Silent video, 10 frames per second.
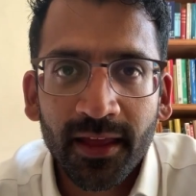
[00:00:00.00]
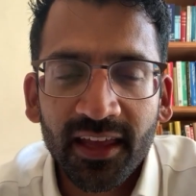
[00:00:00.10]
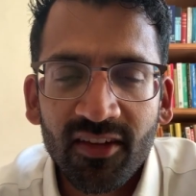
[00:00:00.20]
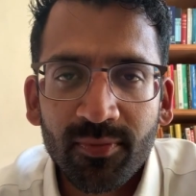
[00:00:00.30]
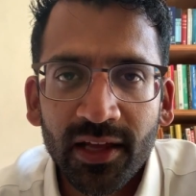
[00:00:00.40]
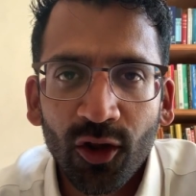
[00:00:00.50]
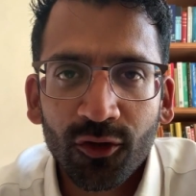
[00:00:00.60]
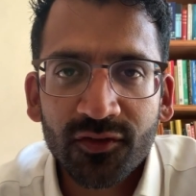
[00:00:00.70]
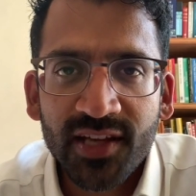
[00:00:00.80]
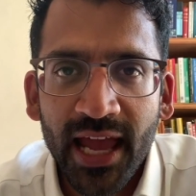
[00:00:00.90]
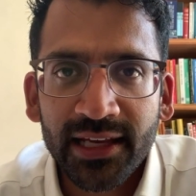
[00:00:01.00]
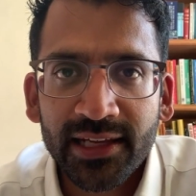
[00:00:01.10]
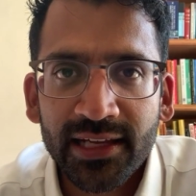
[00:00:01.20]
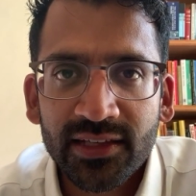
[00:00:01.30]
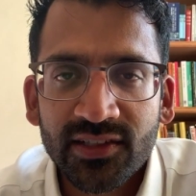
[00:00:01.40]
It gave me a lot of
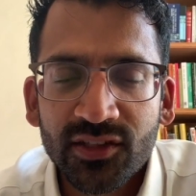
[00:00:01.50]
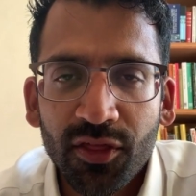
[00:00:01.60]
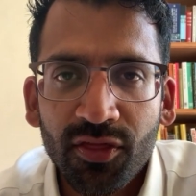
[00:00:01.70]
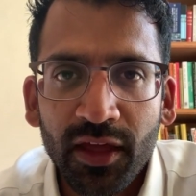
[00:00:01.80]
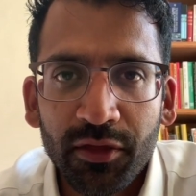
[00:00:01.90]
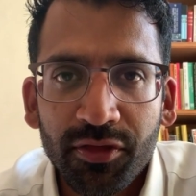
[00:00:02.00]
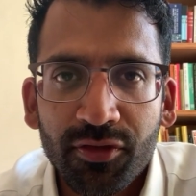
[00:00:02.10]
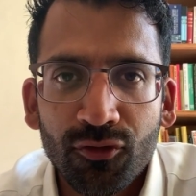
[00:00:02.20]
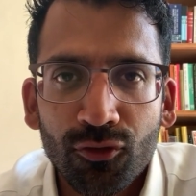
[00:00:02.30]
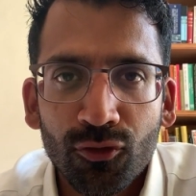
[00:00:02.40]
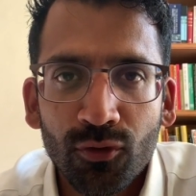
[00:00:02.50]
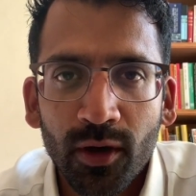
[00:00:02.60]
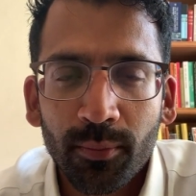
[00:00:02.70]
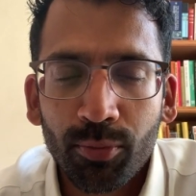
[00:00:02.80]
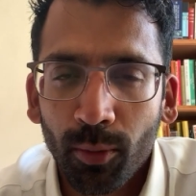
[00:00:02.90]
techniques to think through
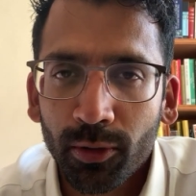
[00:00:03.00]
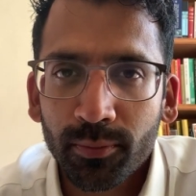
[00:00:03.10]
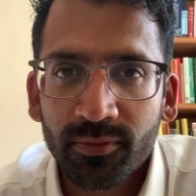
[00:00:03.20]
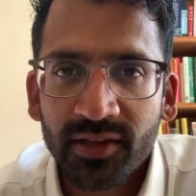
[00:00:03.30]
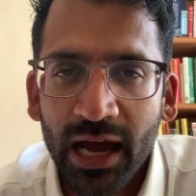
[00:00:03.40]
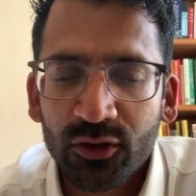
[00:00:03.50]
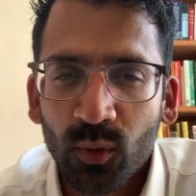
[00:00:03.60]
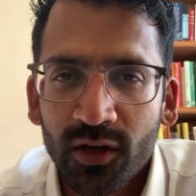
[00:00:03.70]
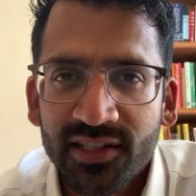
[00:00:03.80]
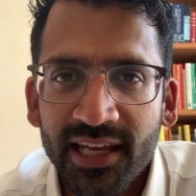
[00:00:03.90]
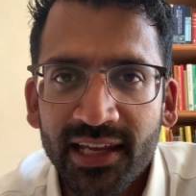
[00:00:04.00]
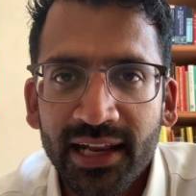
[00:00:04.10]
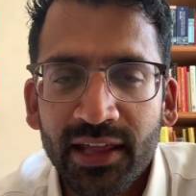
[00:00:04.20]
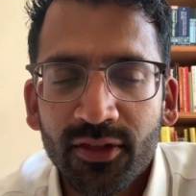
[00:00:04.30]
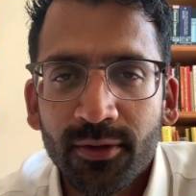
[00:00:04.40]
problems, how to
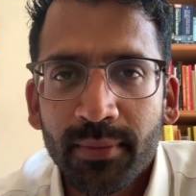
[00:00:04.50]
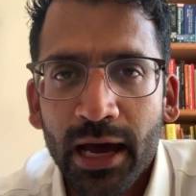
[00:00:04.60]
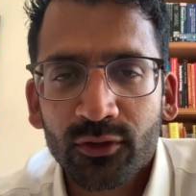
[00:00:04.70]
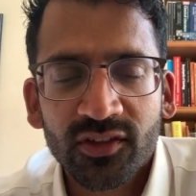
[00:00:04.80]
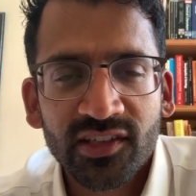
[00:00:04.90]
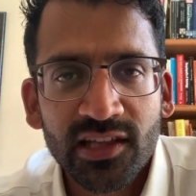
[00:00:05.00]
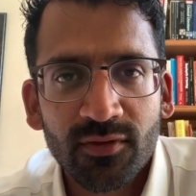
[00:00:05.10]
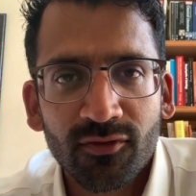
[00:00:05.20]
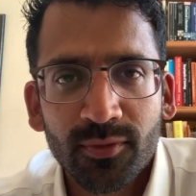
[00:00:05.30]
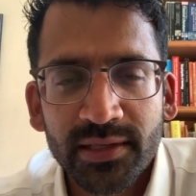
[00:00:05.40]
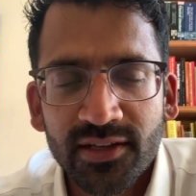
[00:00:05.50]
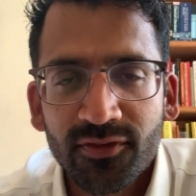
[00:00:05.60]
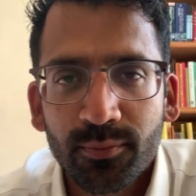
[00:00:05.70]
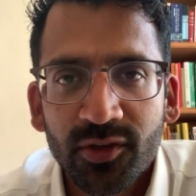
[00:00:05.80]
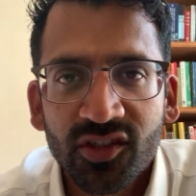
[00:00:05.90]
articulate them, how to see them from a
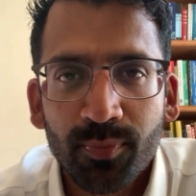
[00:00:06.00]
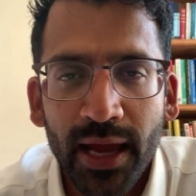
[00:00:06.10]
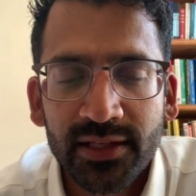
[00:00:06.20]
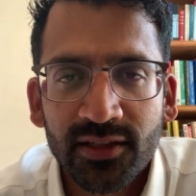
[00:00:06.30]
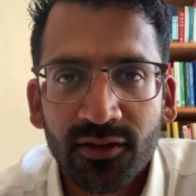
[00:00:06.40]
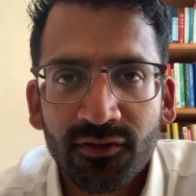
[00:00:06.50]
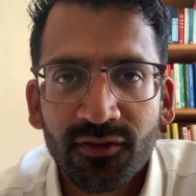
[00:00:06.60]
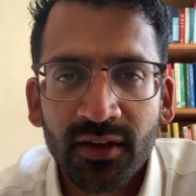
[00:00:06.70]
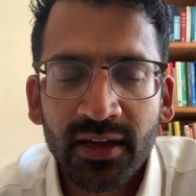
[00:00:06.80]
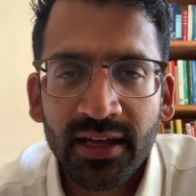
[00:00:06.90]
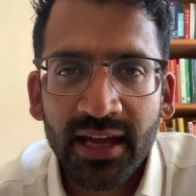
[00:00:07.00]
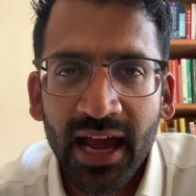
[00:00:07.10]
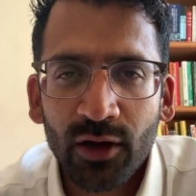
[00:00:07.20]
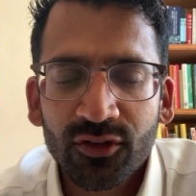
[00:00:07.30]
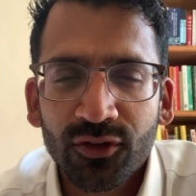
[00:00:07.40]
different perspective,
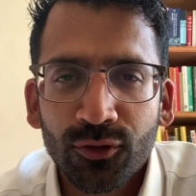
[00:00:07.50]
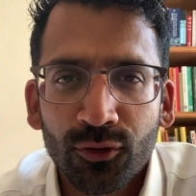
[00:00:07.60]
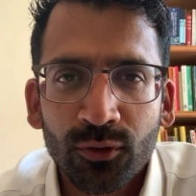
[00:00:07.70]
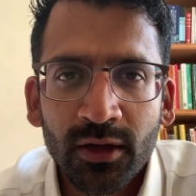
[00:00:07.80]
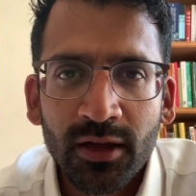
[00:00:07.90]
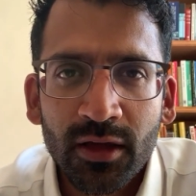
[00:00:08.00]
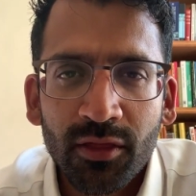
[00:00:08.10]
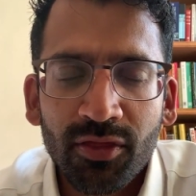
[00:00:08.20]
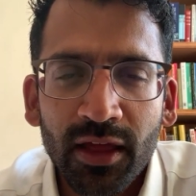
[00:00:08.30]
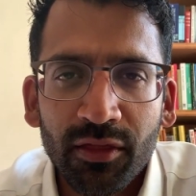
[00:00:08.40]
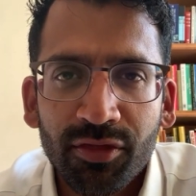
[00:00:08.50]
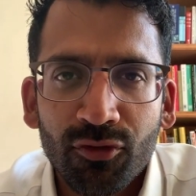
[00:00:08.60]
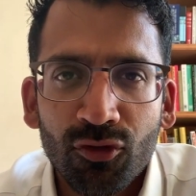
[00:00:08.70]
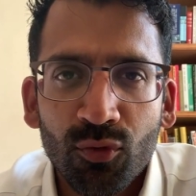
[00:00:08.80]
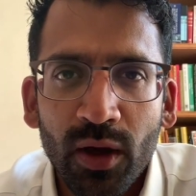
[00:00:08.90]
how to think
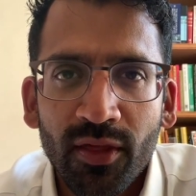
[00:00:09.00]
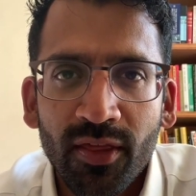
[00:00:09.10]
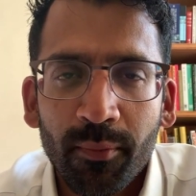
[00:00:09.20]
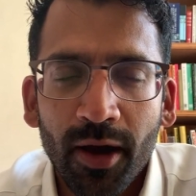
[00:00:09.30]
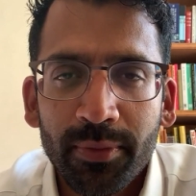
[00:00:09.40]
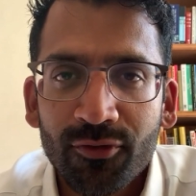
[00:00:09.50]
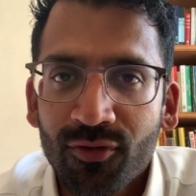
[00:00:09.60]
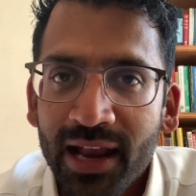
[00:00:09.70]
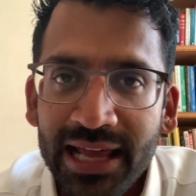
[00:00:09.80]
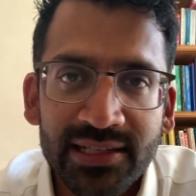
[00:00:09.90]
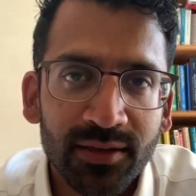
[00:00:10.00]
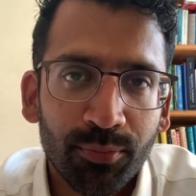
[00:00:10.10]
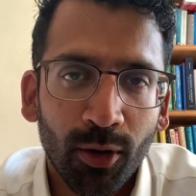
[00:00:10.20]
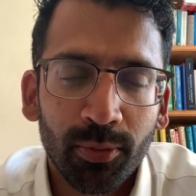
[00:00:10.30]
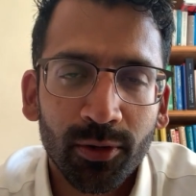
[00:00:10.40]
through whether there might be
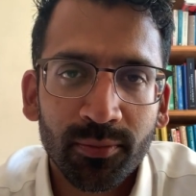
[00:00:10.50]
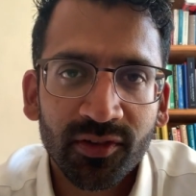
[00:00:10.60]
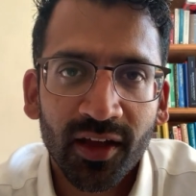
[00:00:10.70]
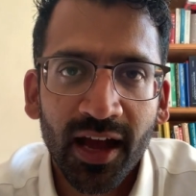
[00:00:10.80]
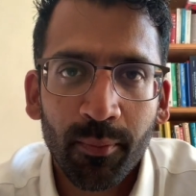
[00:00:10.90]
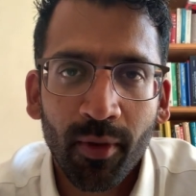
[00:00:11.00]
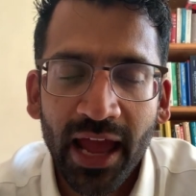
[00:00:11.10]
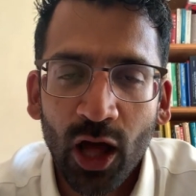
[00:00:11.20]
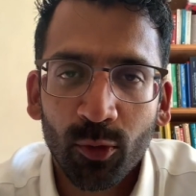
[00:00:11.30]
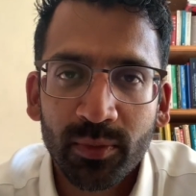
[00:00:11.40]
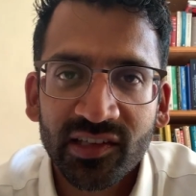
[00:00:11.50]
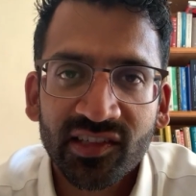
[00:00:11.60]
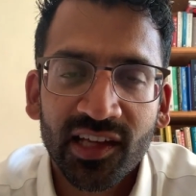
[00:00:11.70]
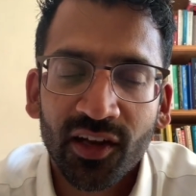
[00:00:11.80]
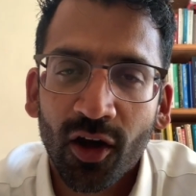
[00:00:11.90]
related problems that might help me
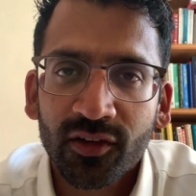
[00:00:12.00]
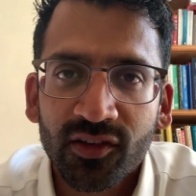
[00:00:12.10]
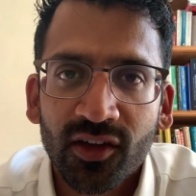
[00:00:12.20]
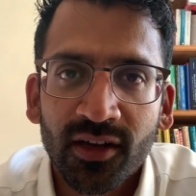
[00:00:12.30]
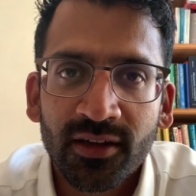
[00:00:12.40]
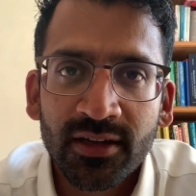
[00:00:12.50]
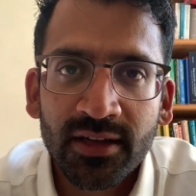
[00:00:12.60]
see an answer,